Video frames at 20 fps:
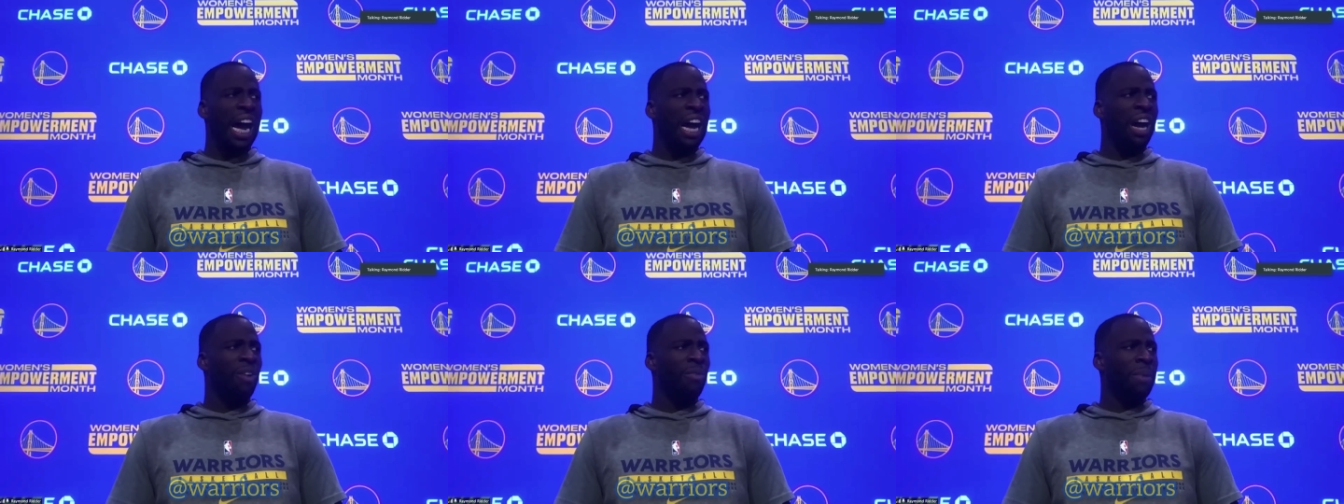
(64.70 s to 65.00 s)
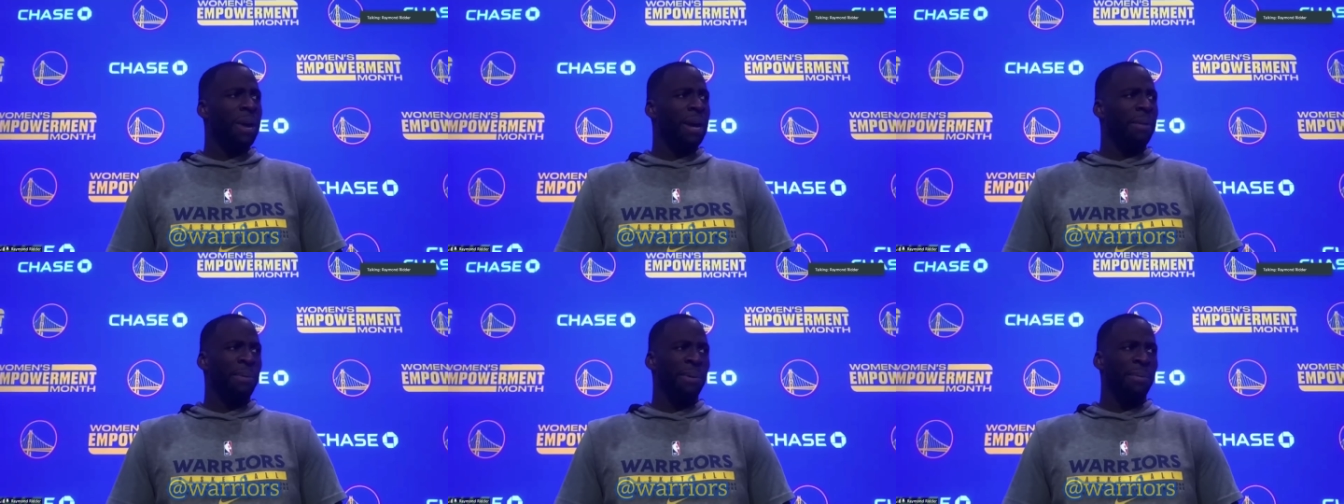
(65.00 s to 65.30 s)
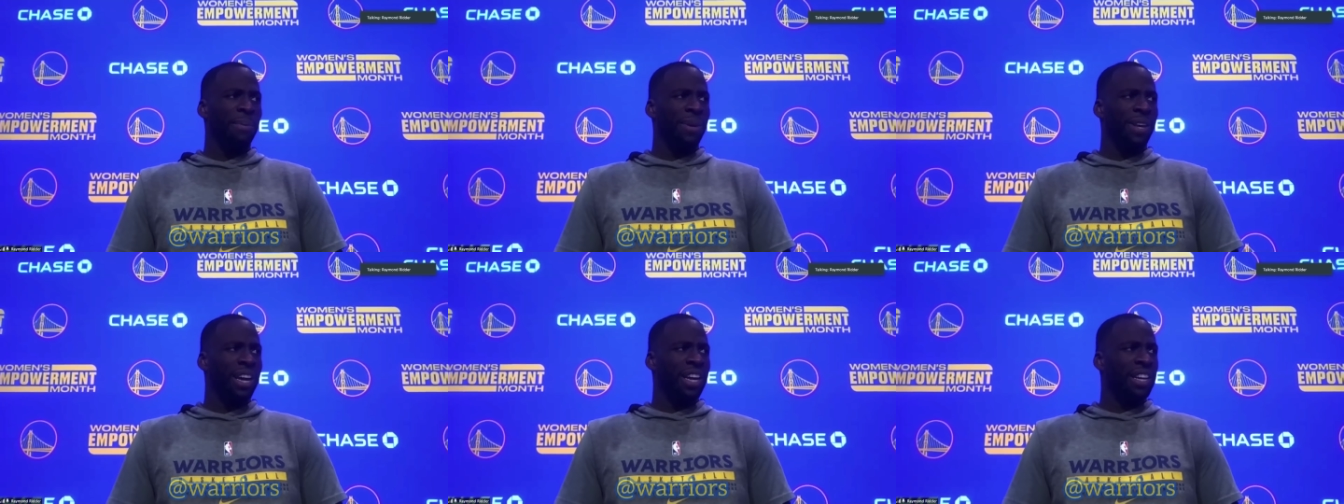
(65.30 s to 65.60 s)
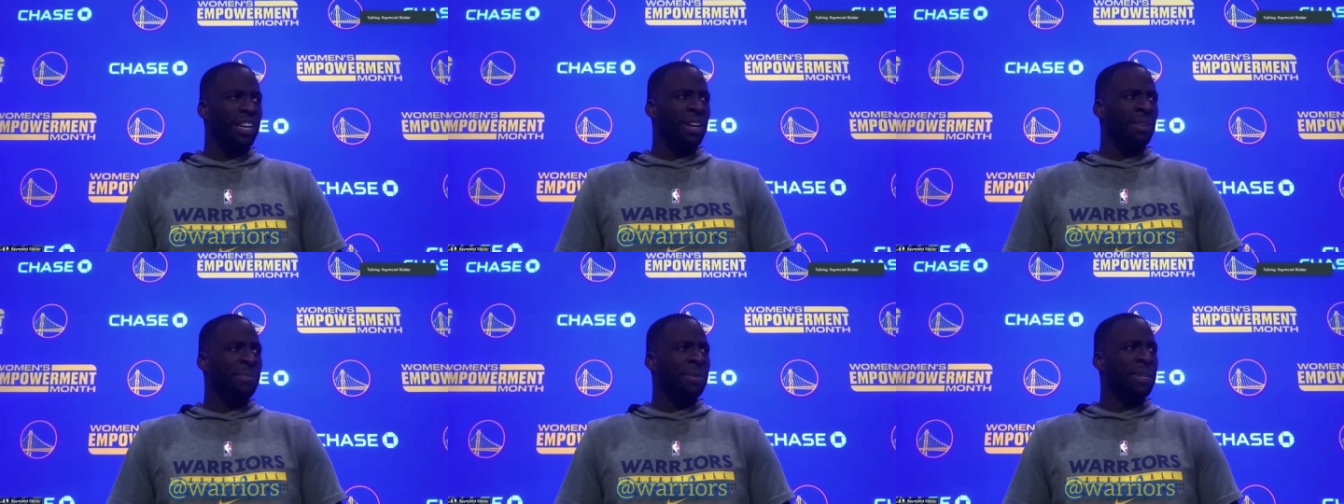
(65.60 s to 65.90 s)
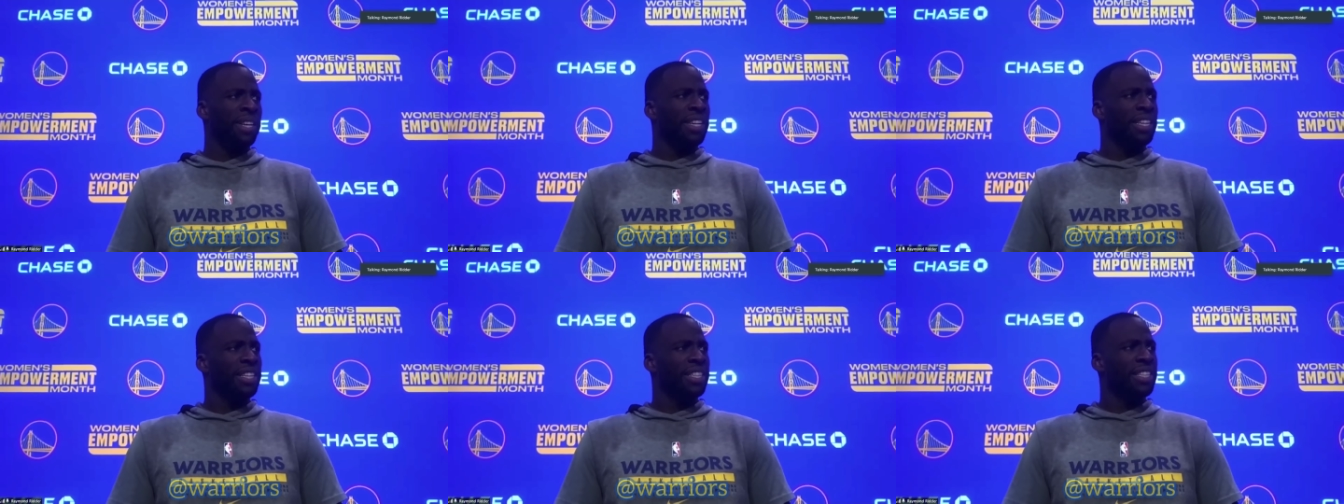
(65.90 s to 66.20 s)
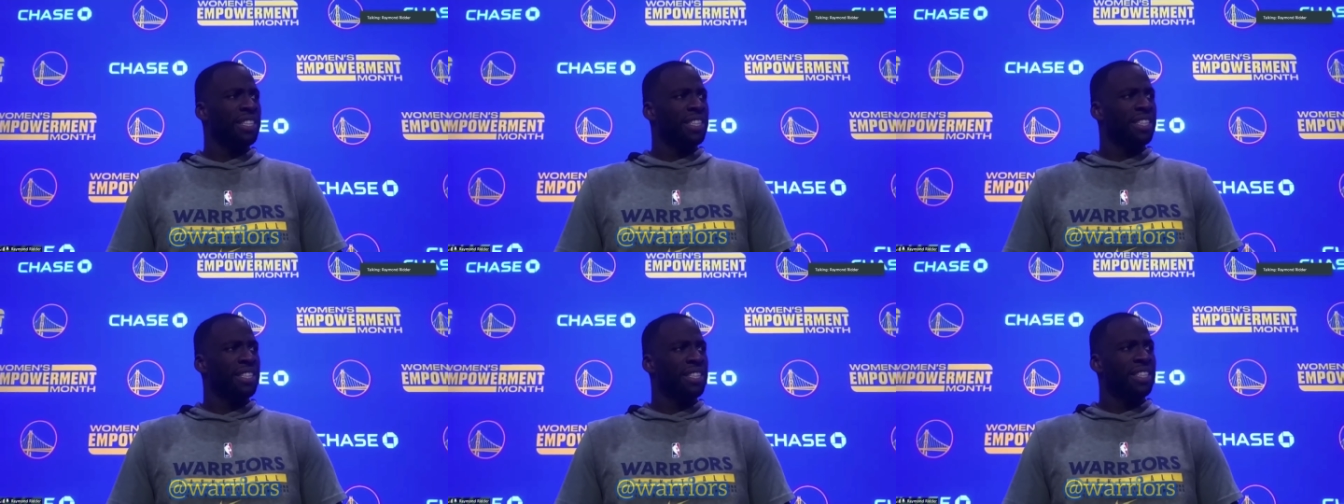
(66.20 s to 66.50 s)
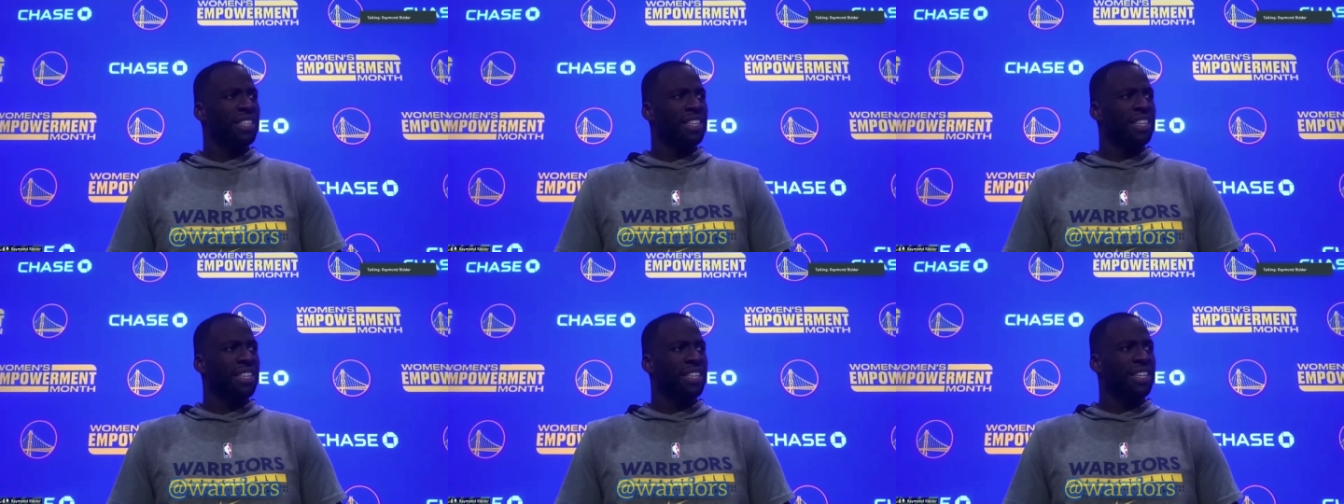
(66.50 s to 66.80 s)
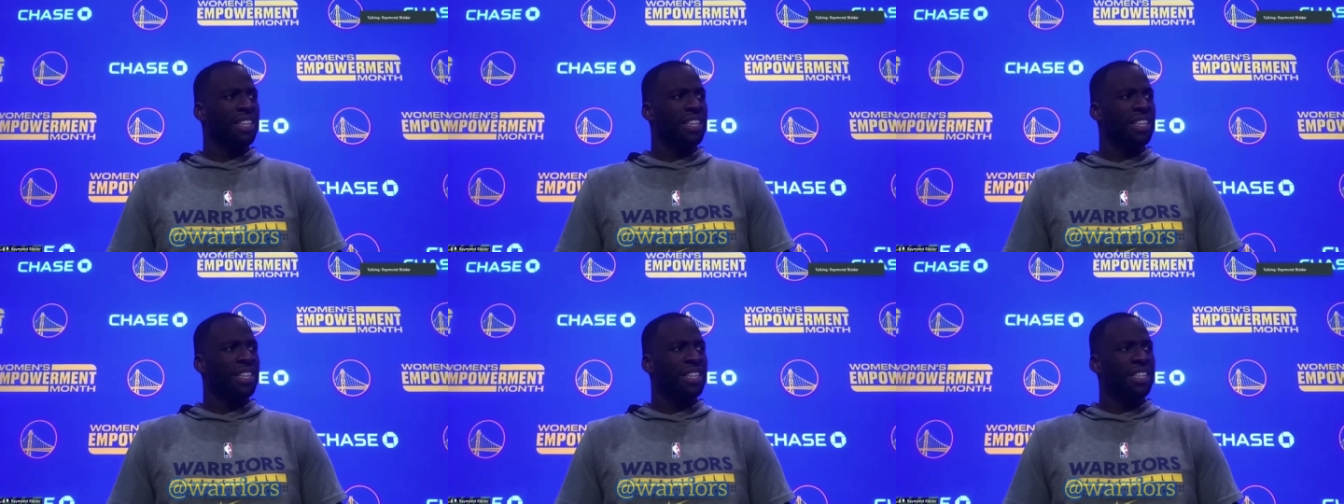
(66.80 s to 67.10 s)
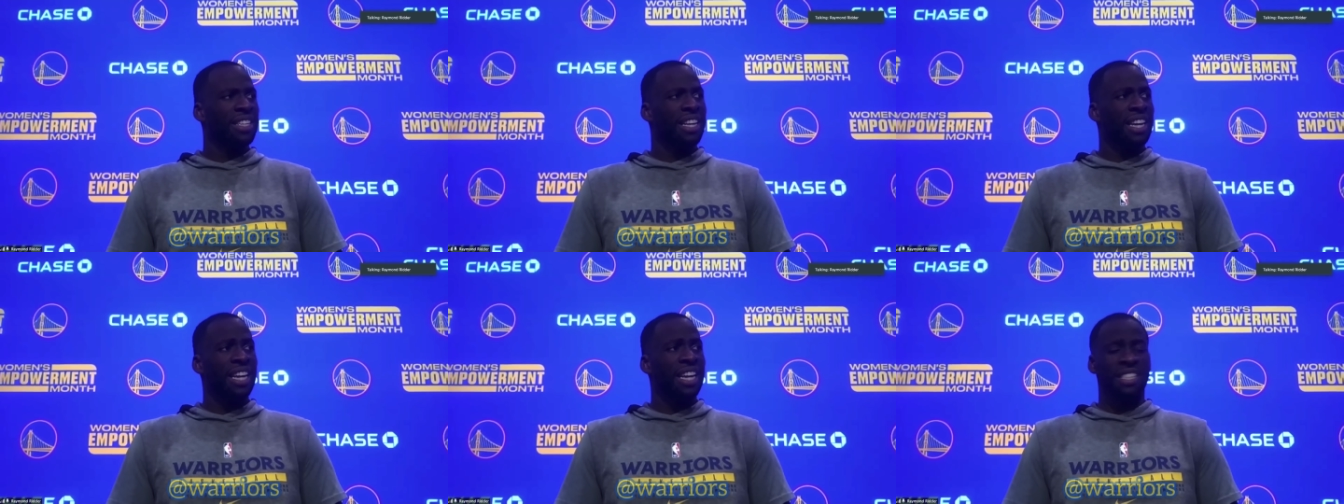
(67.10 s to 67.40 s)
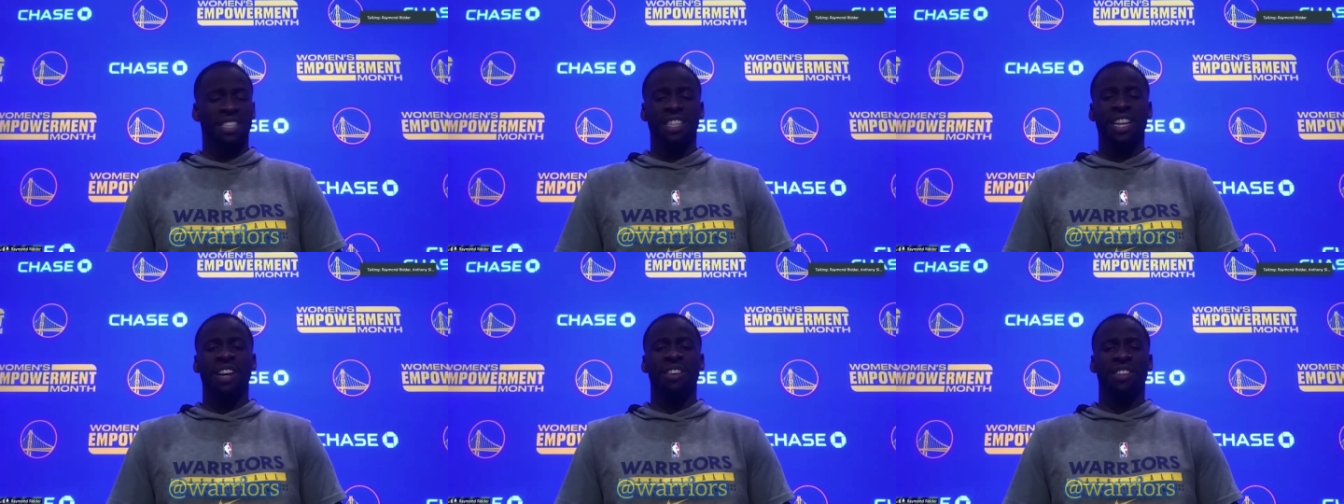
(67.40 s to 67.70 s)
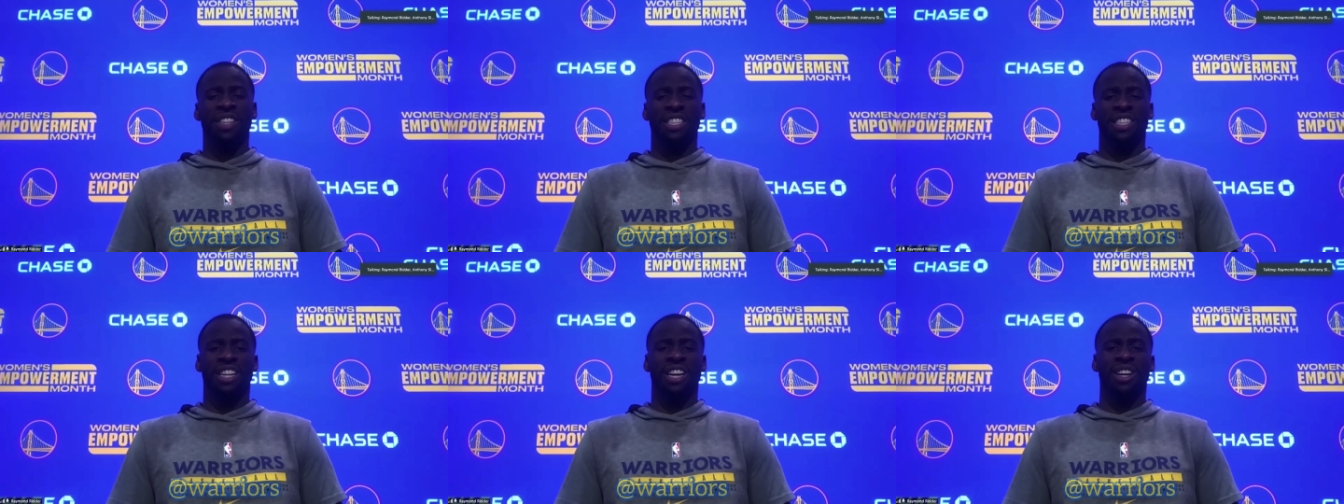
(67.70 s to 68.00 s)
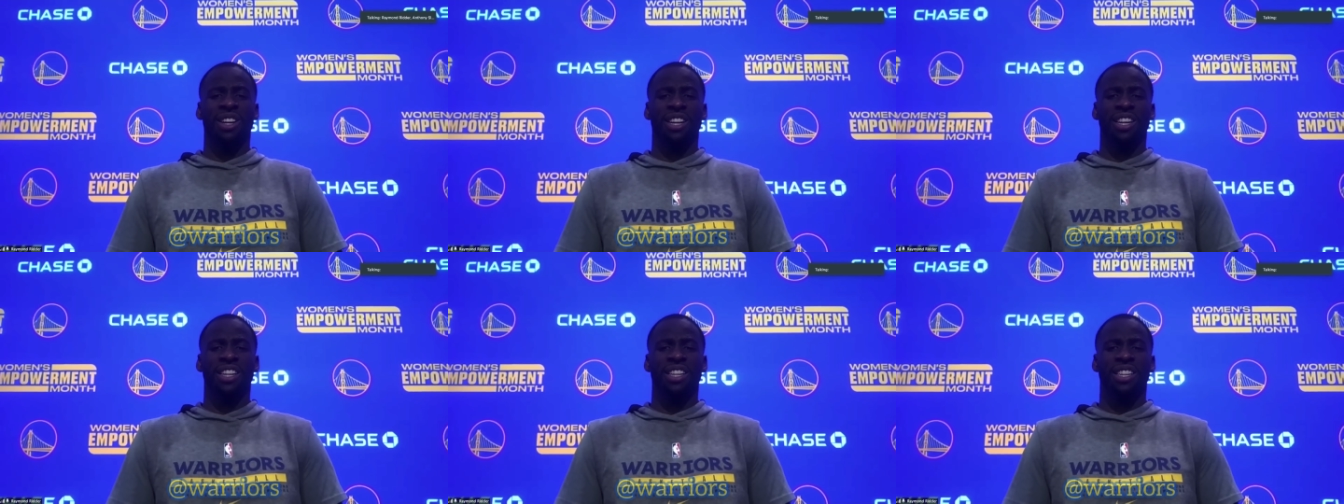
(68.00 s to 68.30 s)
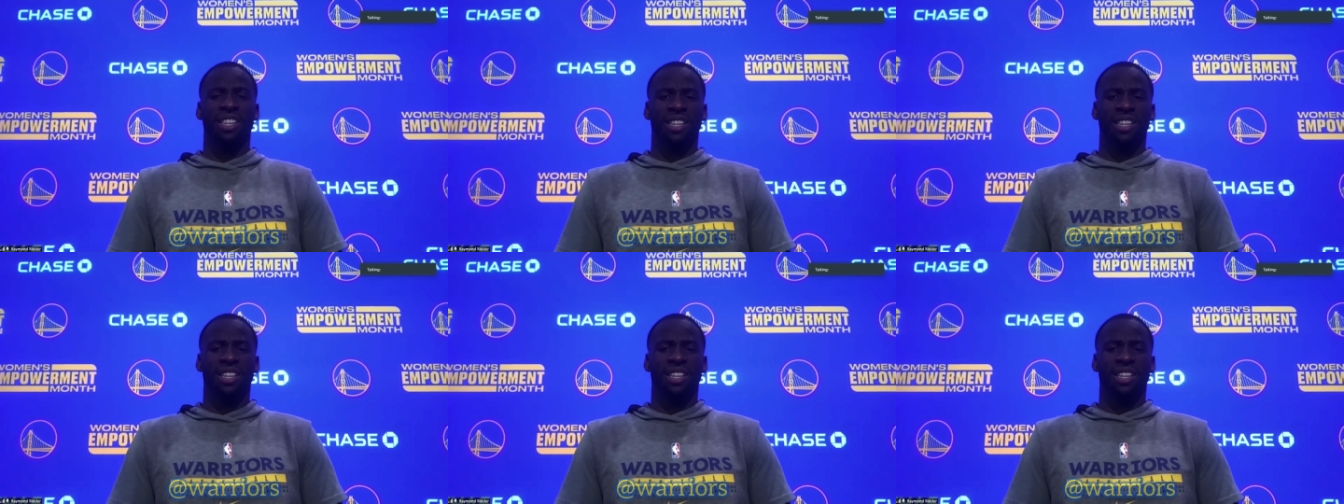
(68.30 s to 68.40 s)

don't mind people yelling at me. And Steph, yell at you?